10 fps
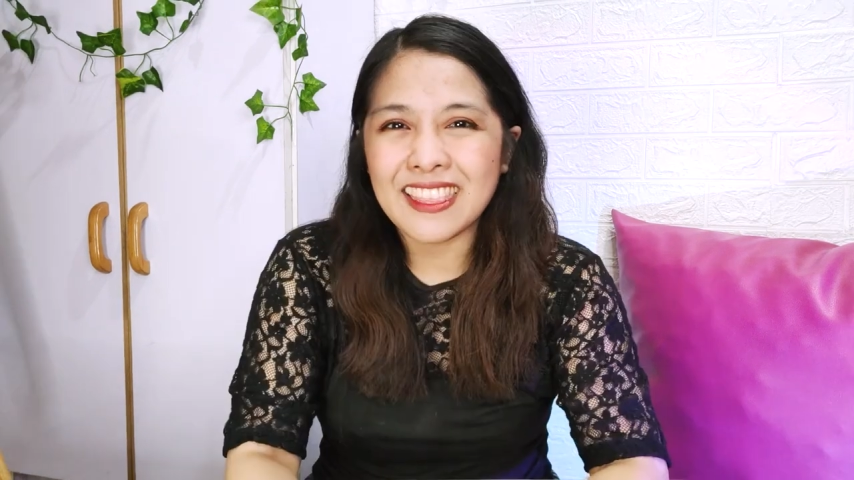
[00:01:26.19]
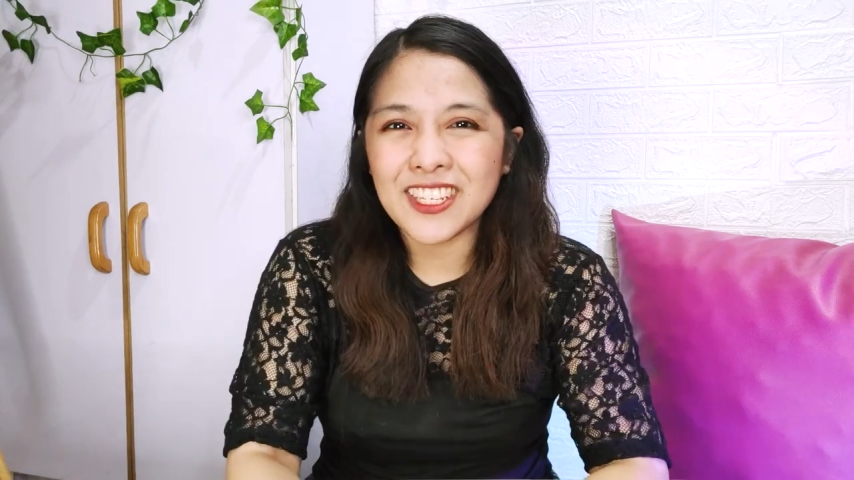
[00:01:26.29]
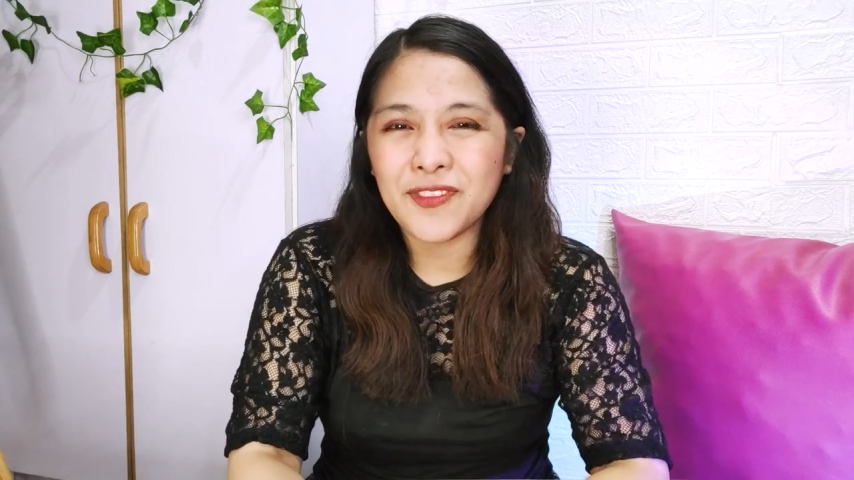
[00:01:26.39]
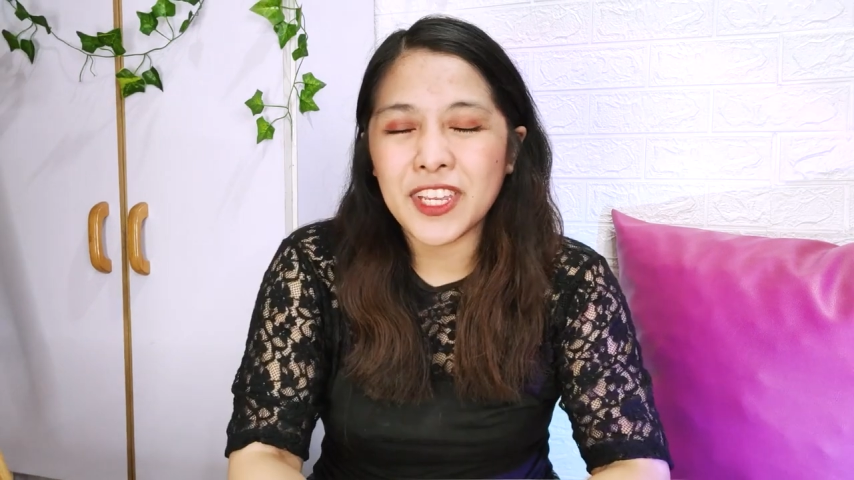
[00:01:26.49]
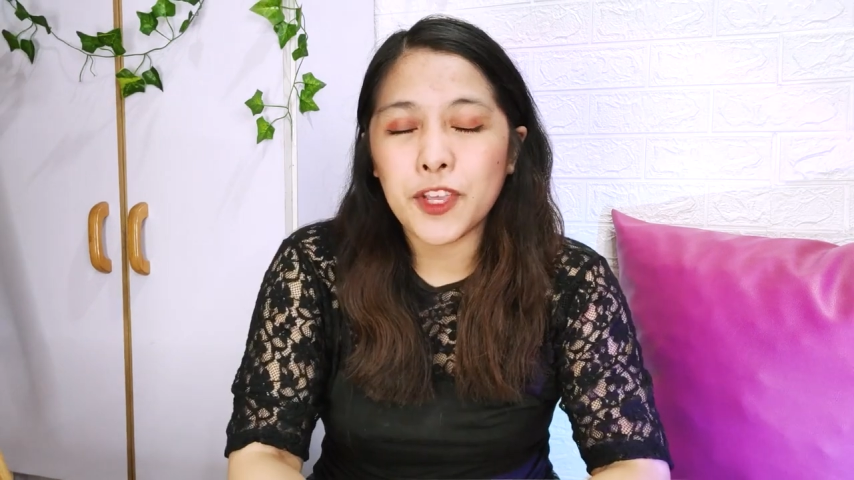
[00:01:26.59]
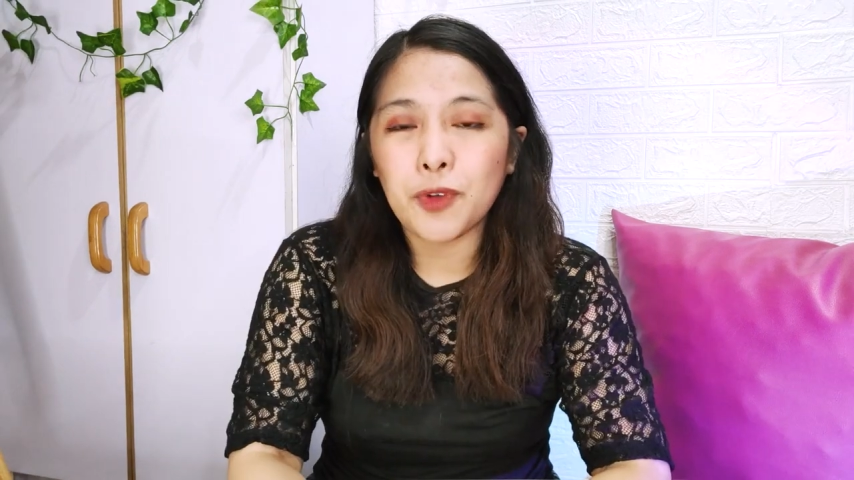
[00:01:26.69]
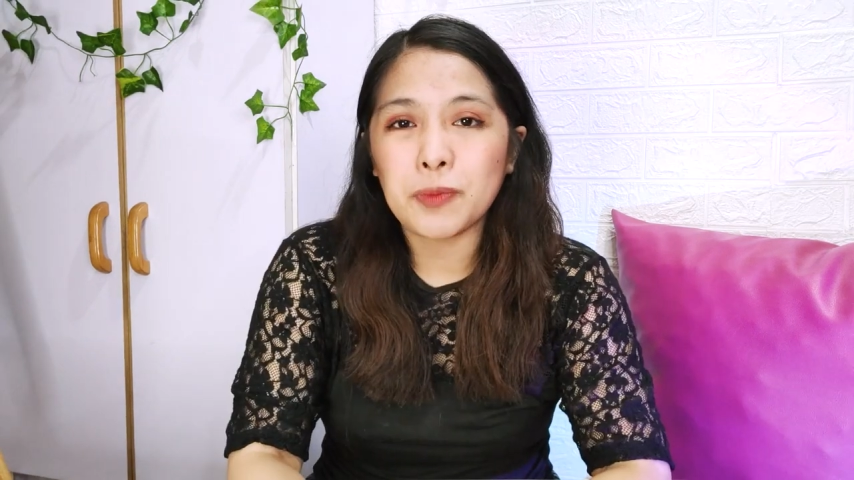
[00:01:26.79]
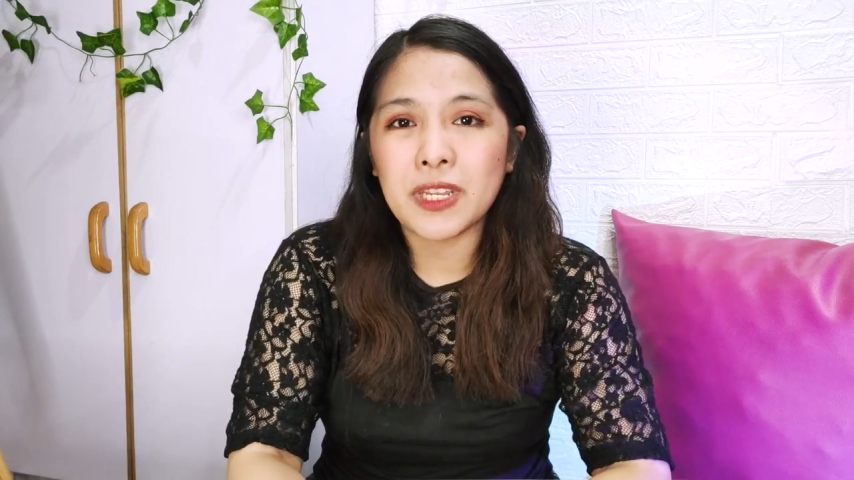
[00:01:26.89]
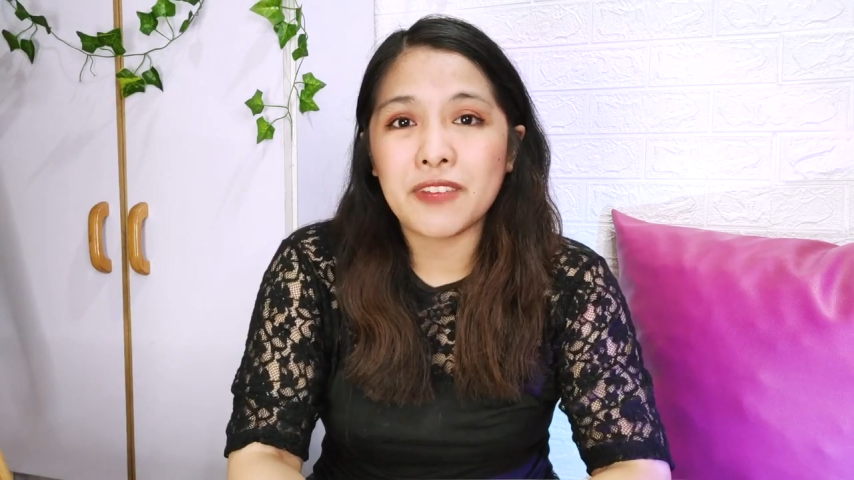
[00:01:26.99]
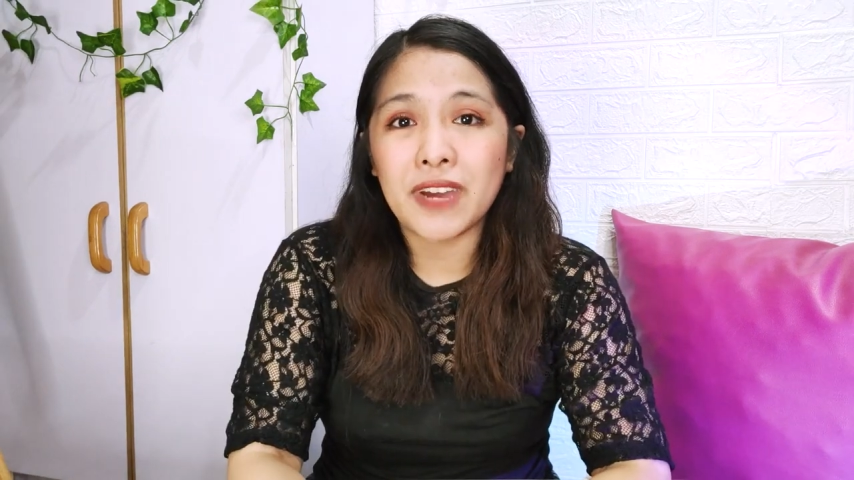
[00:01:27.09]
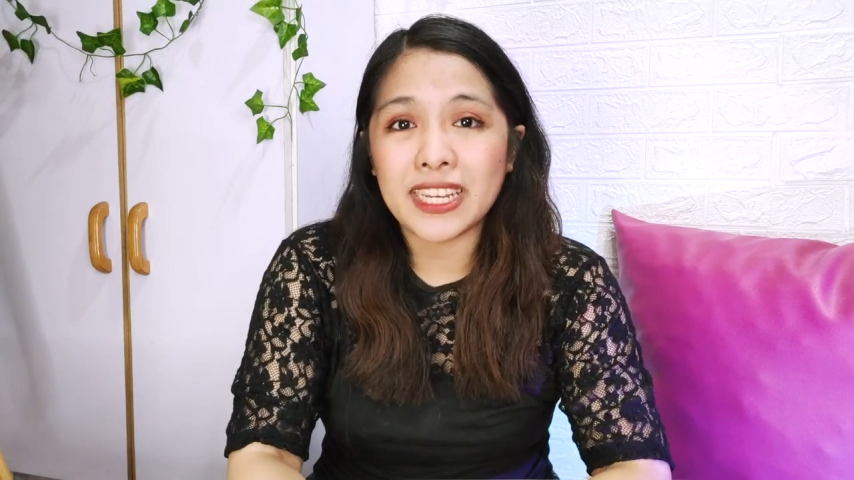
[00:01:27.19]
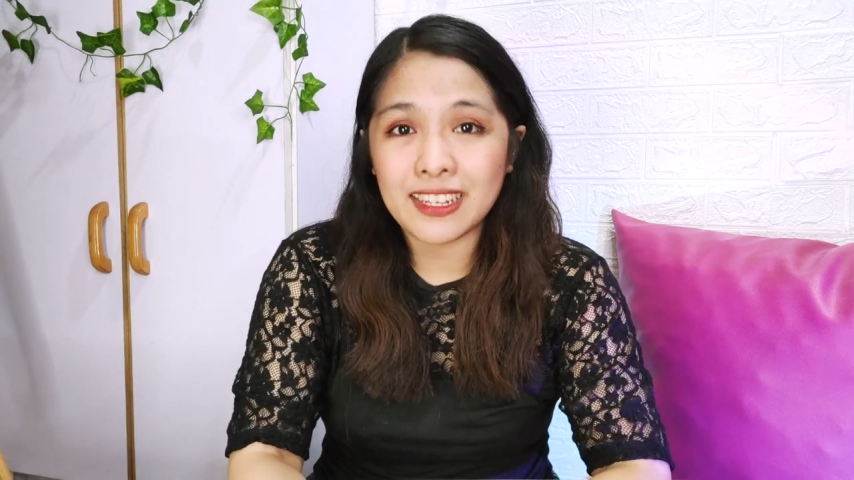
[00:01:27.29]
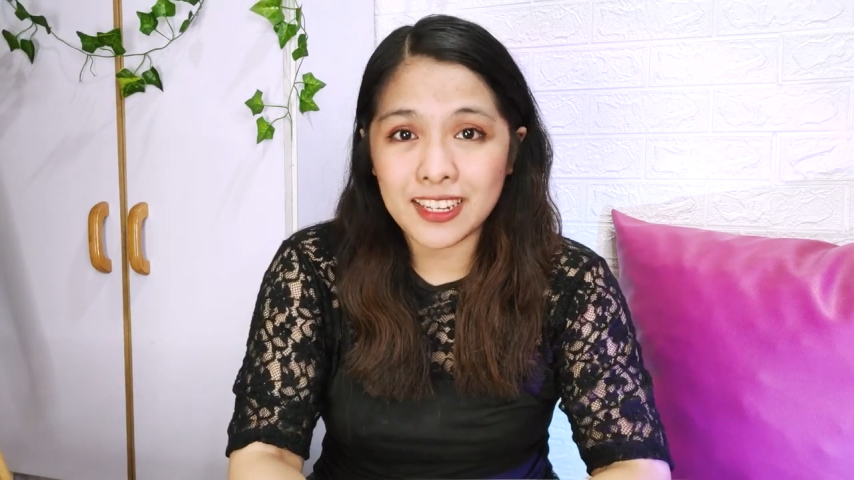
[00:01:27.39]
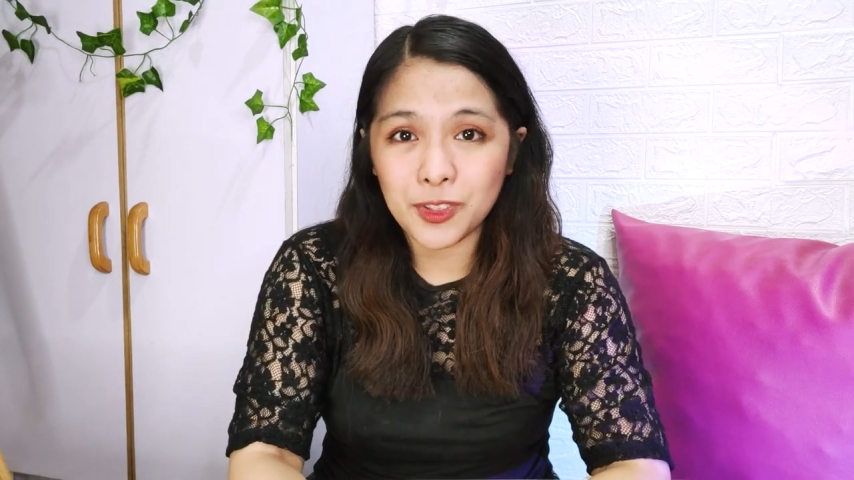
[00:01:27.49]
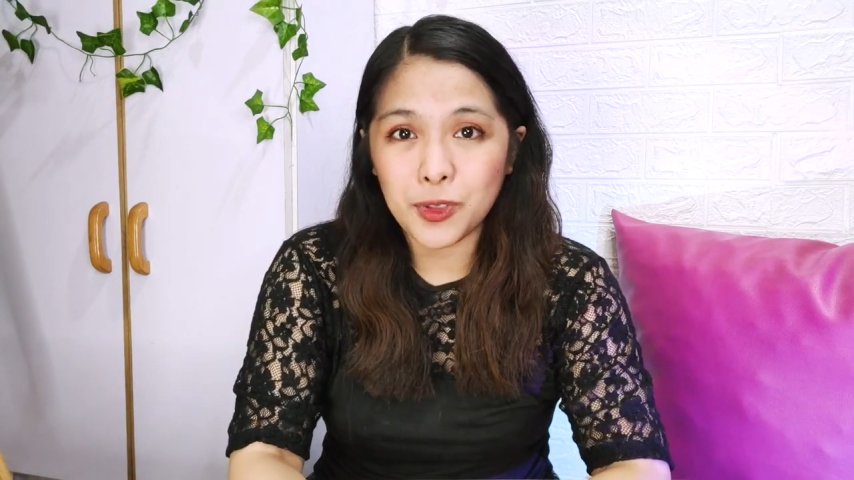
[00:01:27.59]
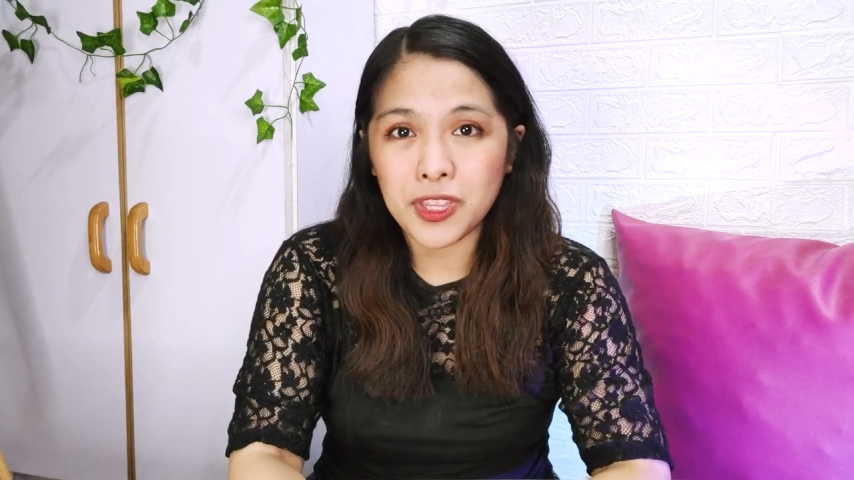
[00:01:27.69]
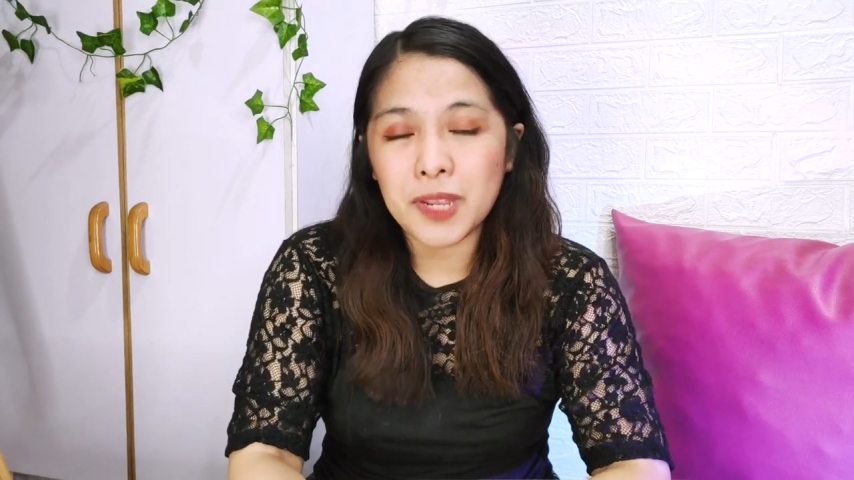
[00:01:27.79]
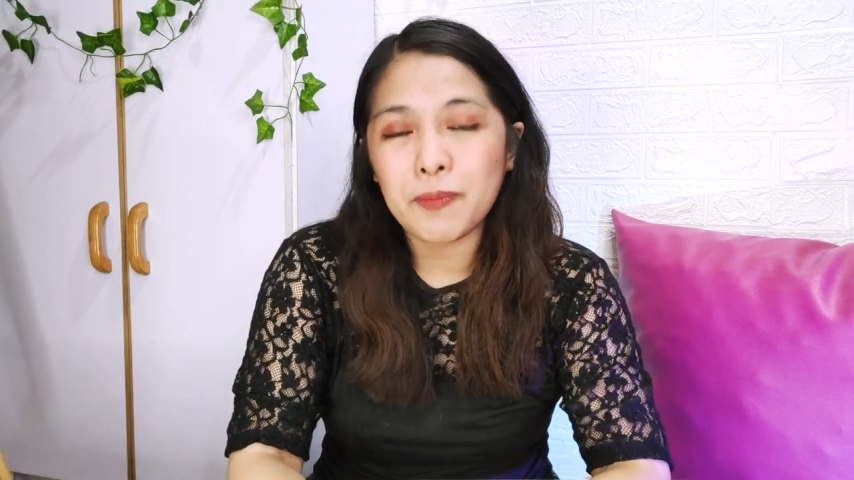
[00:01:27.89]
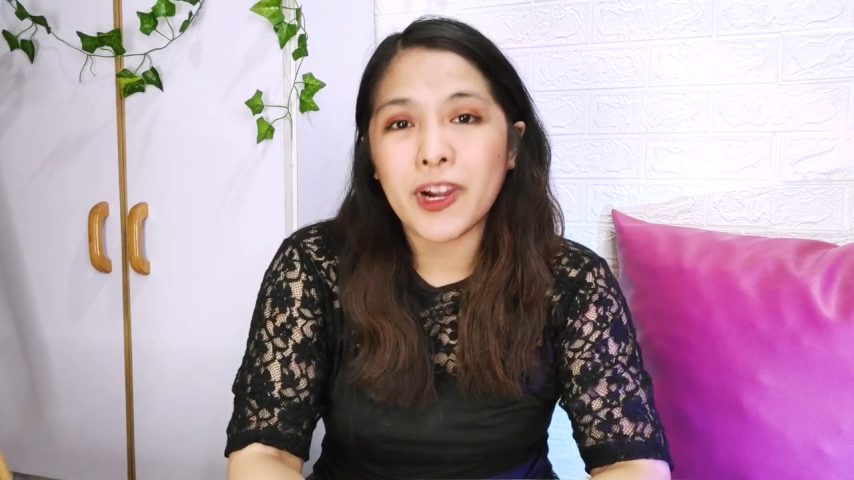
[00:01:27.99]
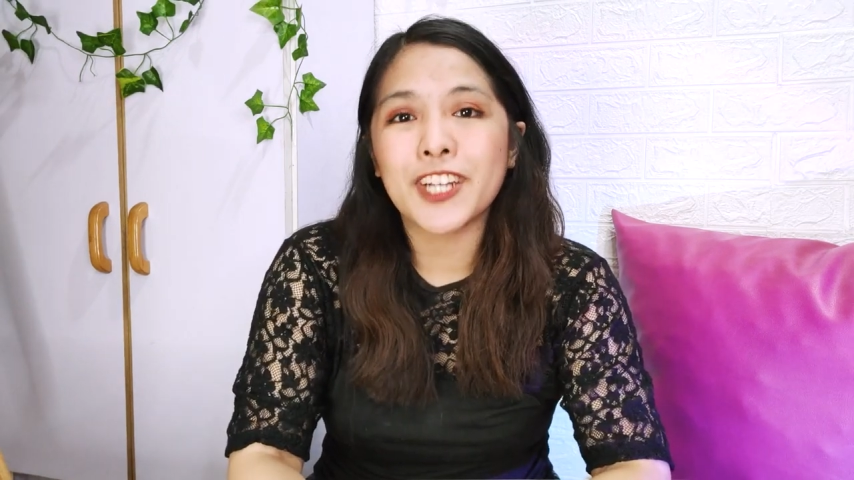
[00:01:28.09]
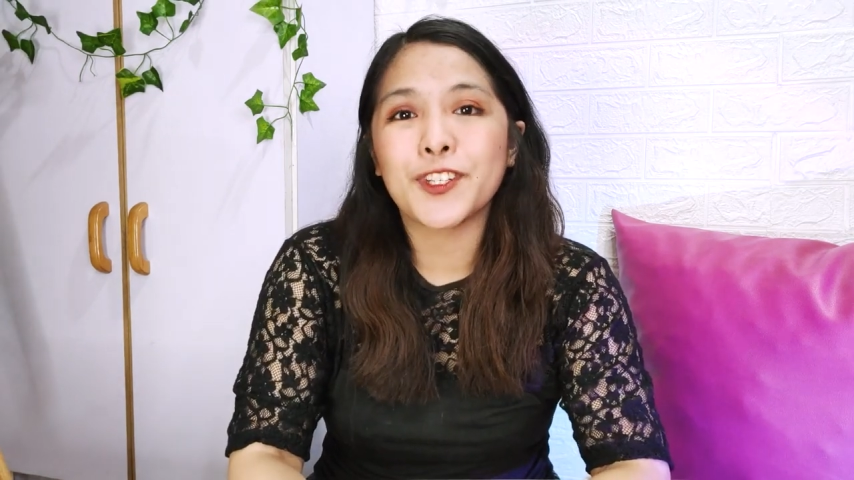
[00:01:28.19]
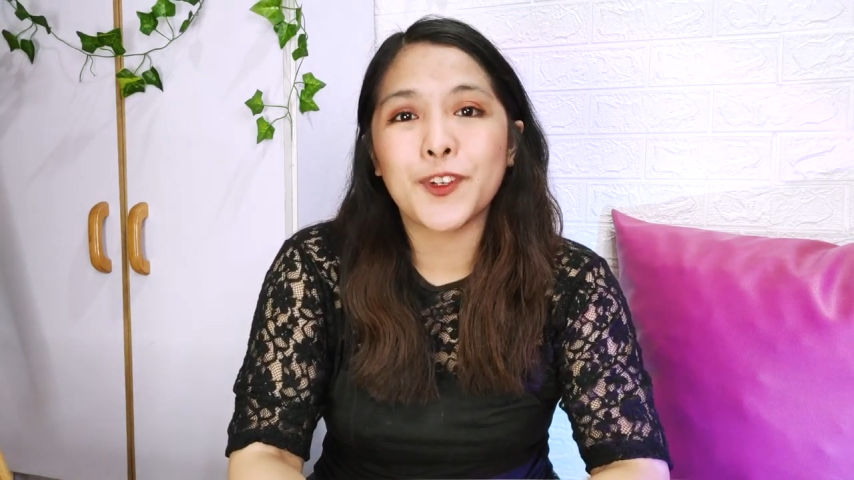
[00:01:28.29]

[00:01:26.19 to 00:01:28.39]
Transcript: This video will be divided into 3 parts.